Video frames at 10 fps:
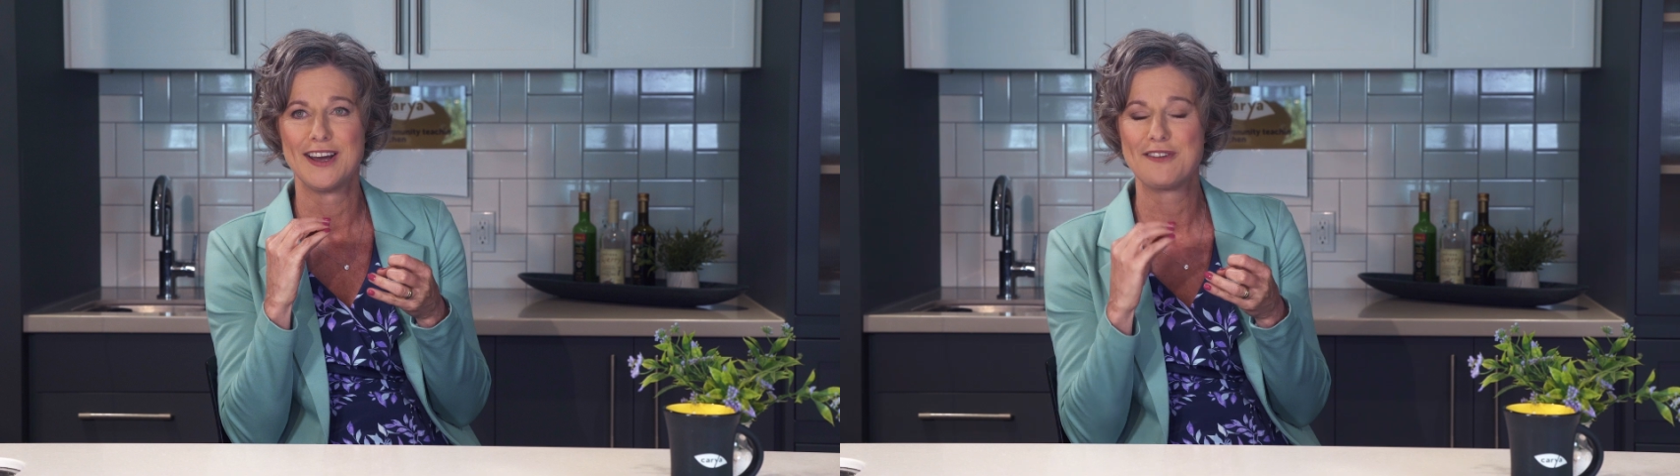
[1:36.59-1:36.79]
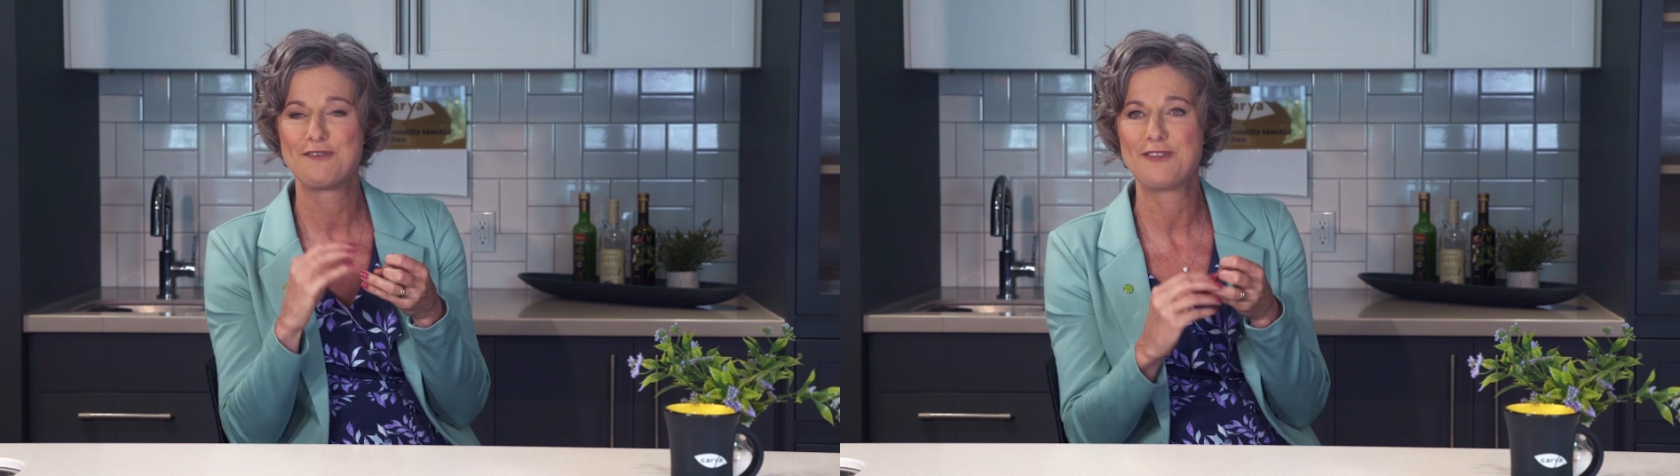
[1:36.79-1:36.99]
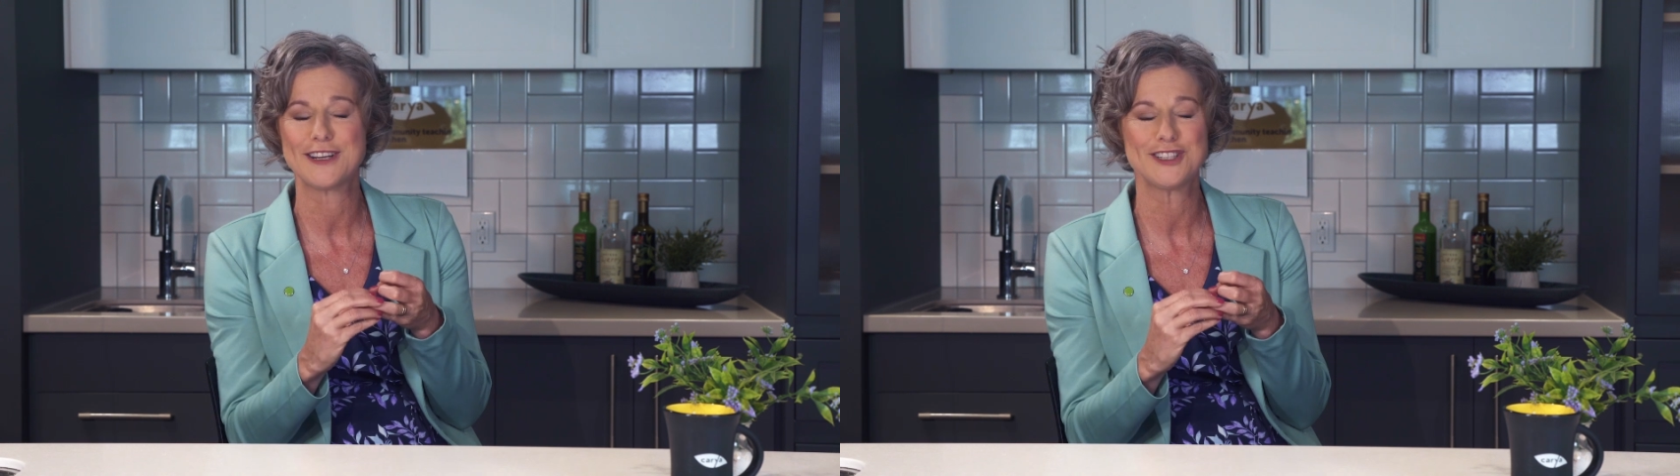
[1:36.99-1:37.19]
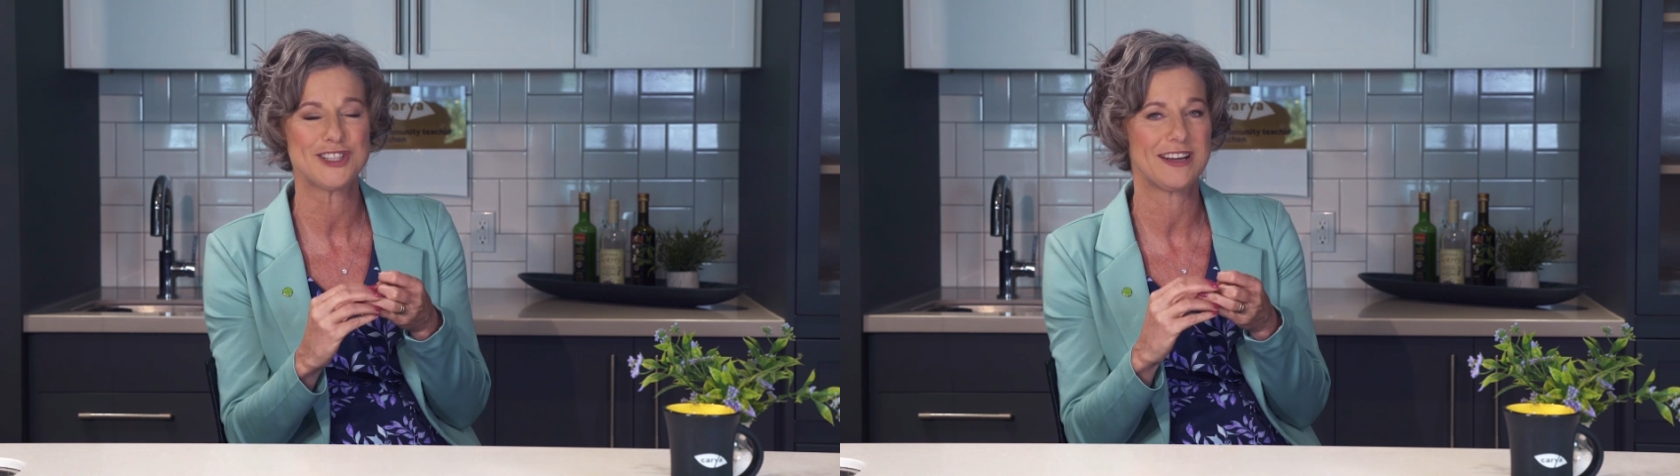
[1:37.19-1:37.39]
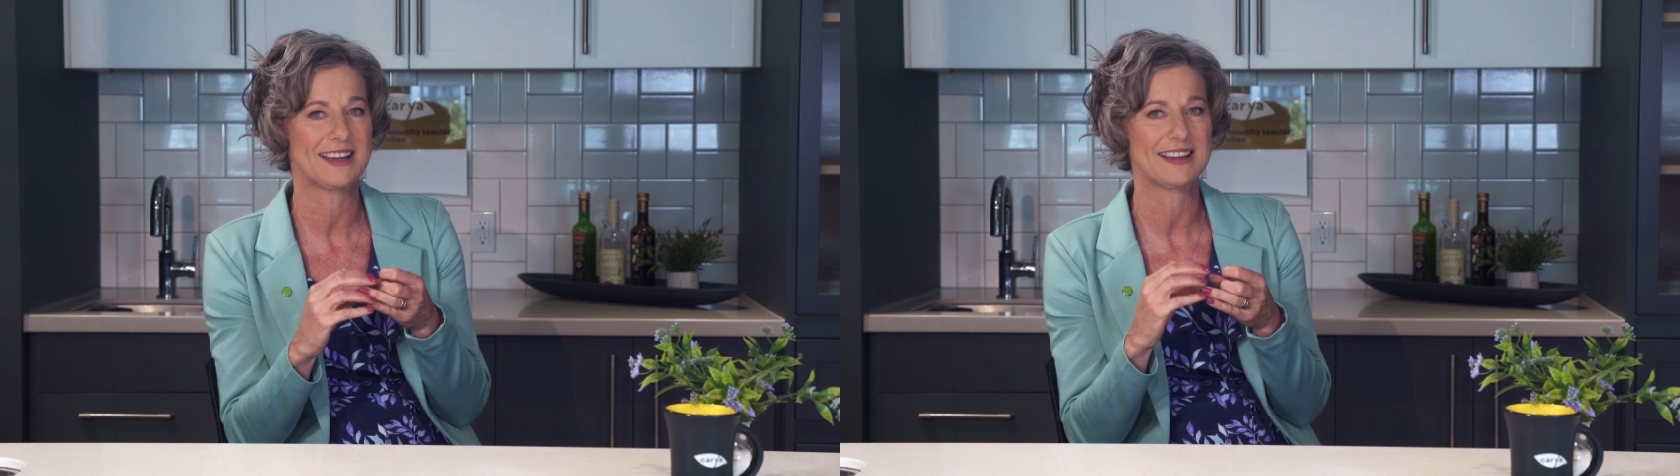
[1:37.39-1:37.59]

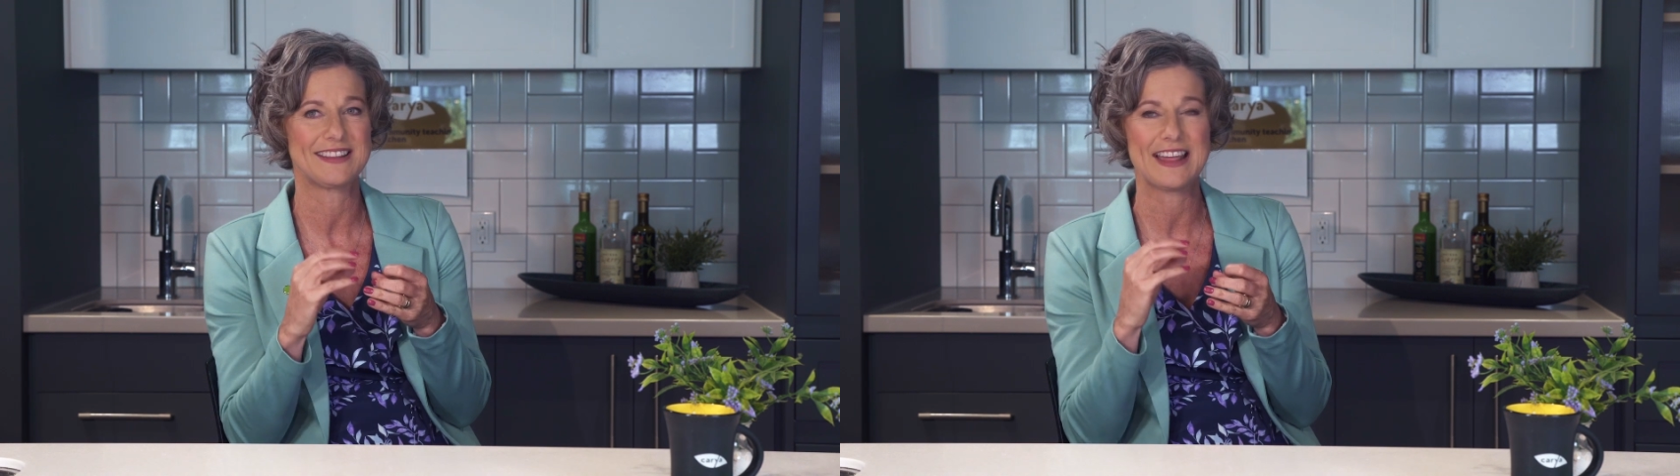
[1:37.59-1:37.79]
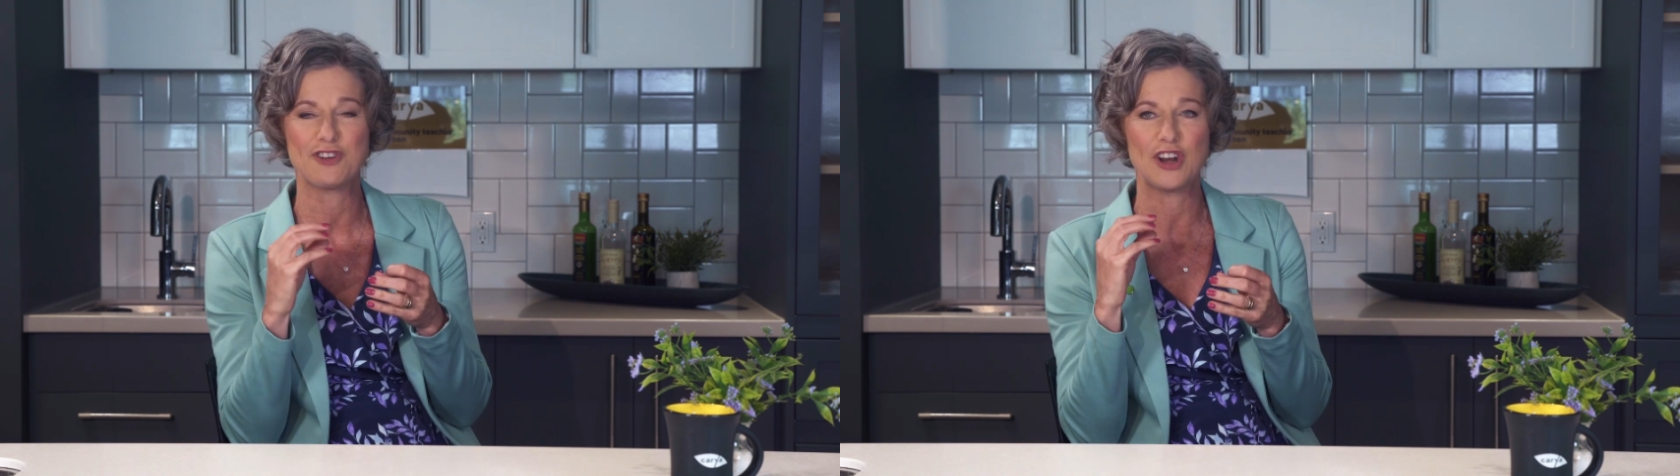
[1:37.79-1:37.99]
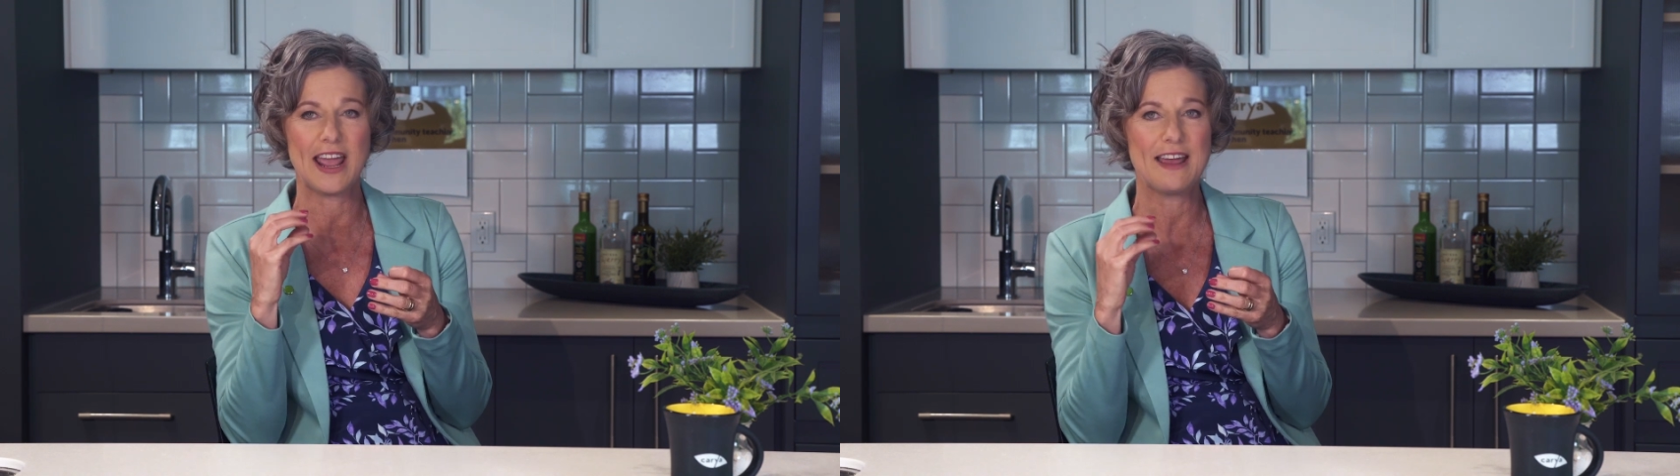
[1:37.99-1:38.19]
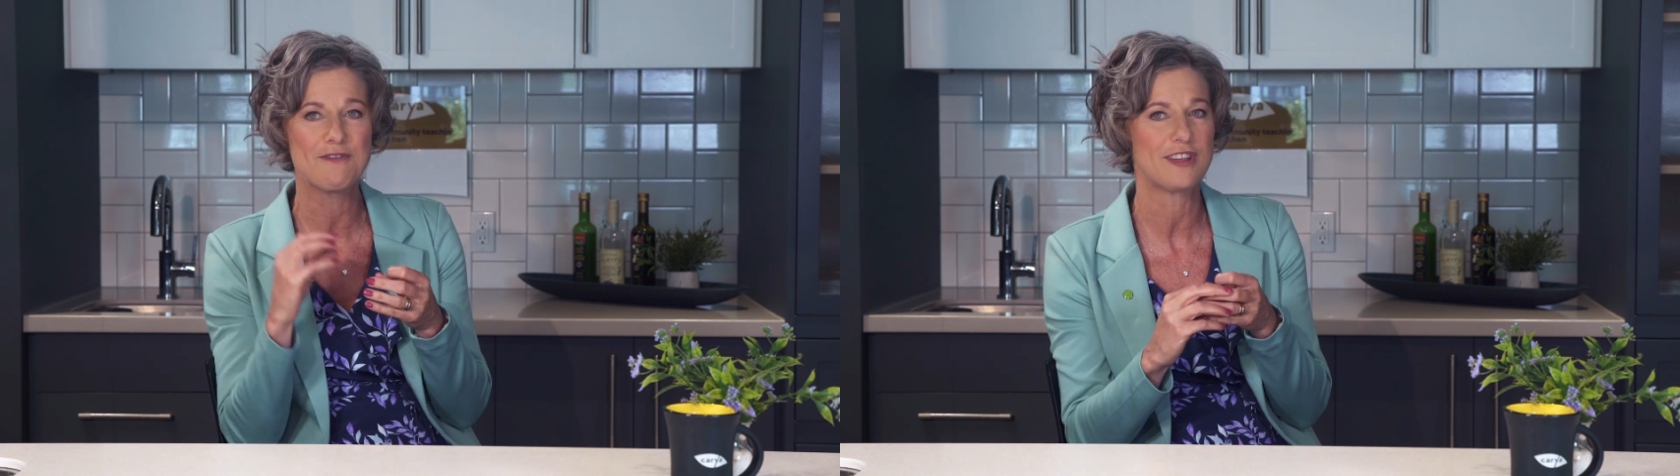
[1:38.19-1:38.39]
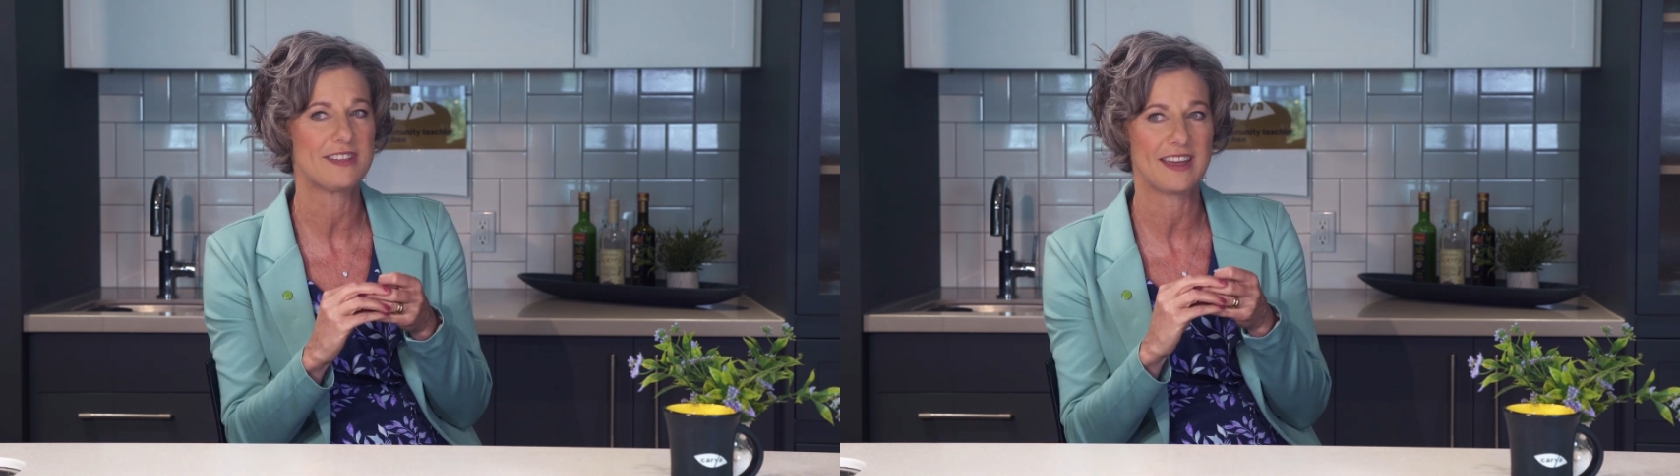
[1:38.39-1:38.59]
functioning, that got
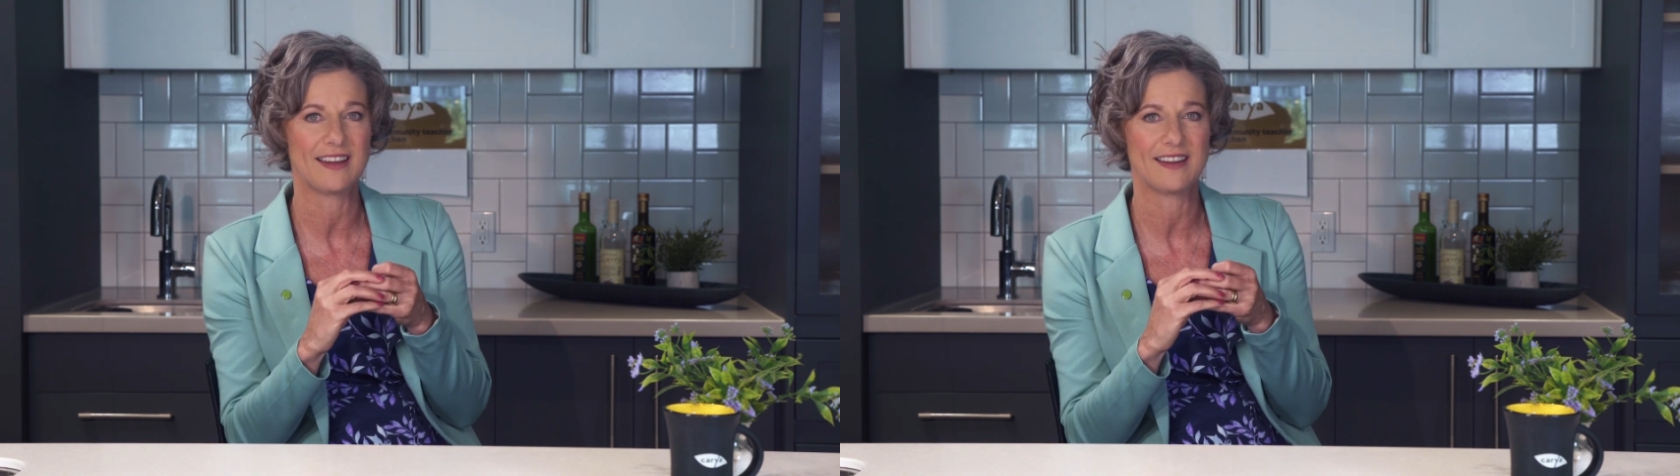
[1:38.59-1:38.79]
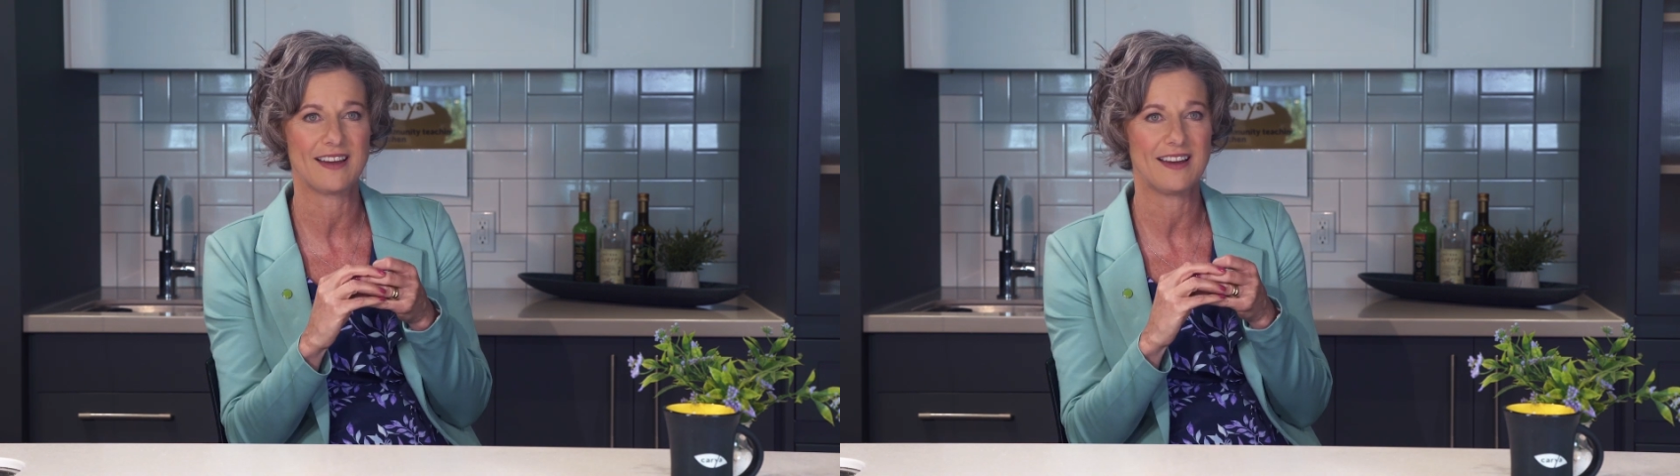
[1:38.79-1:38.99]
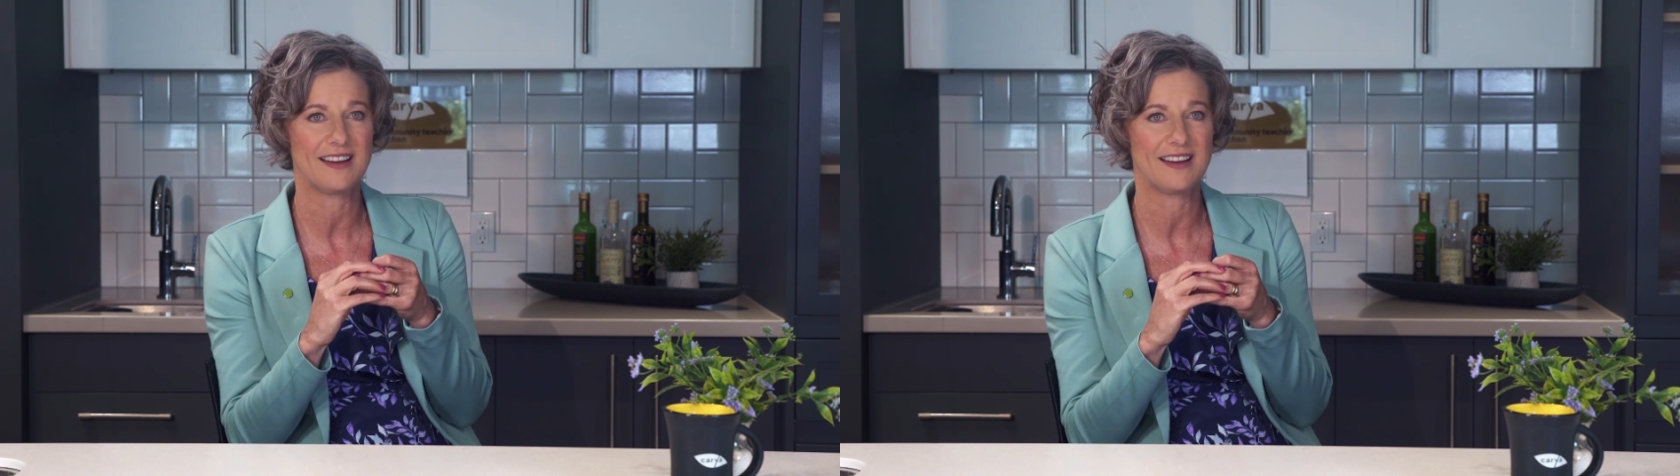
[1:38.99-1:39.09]
everything,